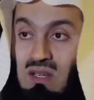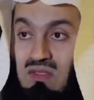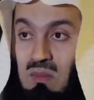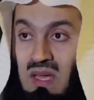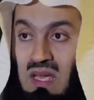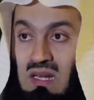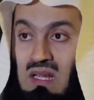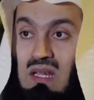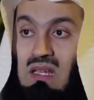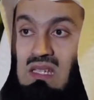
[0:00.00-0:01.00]
instead of a
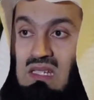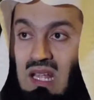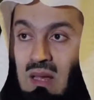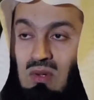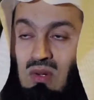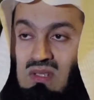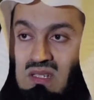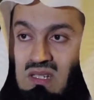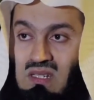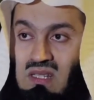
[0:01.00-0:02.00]
male, Islam
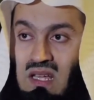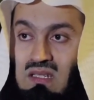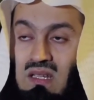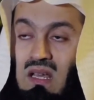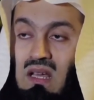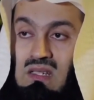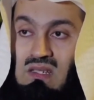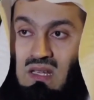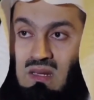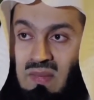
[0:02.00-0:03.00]
considers that
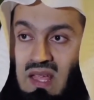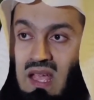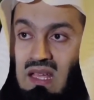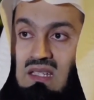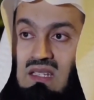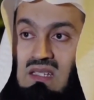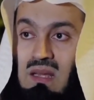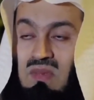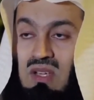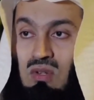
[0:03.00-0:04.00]
a sin and it
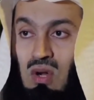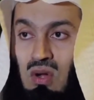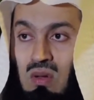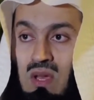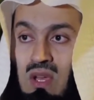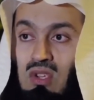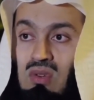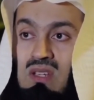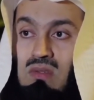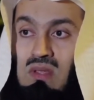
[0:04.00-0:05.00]
is something wrong.
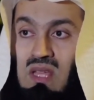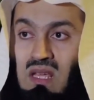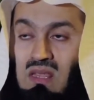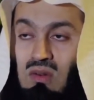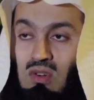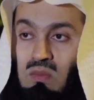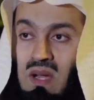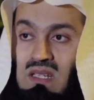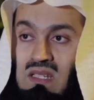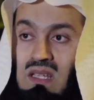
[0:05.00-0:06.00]
You need to thank the
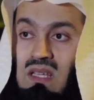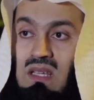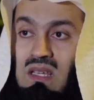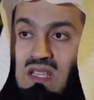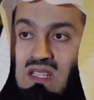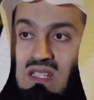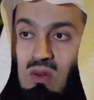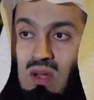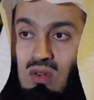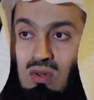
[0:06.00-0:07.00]
Almighty. He is
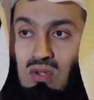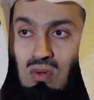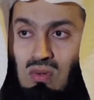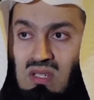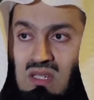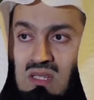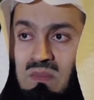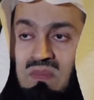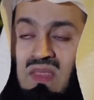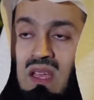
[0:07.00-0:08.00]
the one who
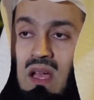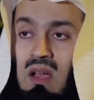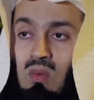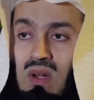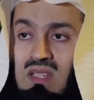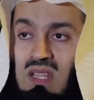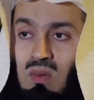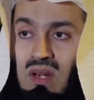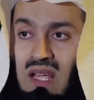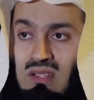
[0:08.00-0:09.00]
chooses what
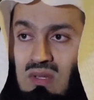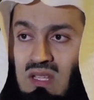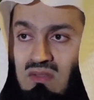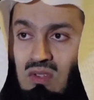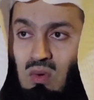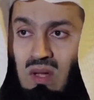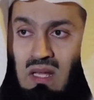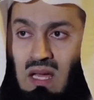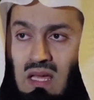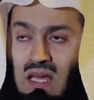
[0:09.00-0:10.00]
he would like to give you
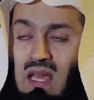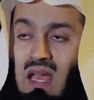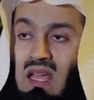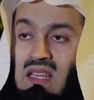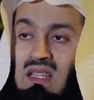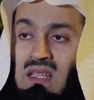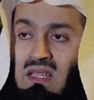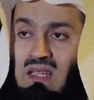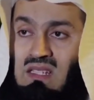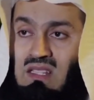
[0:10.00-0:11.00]
and I, and
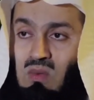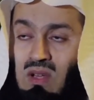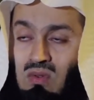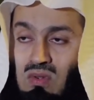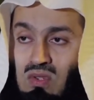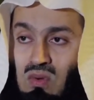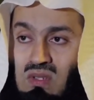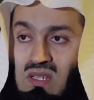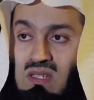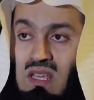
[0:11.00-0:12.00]
he is the one who
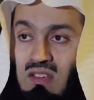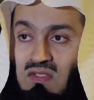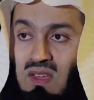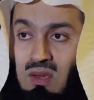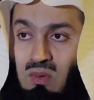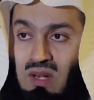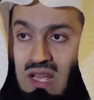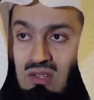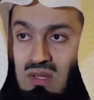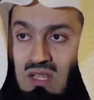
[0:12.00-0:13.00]
chooses if he
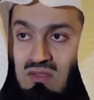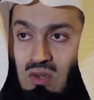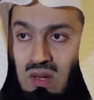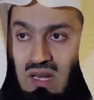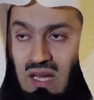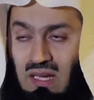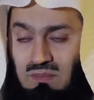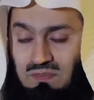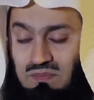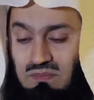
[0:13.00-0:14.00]
would like to give you and
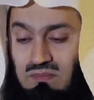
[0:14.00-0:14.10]
I.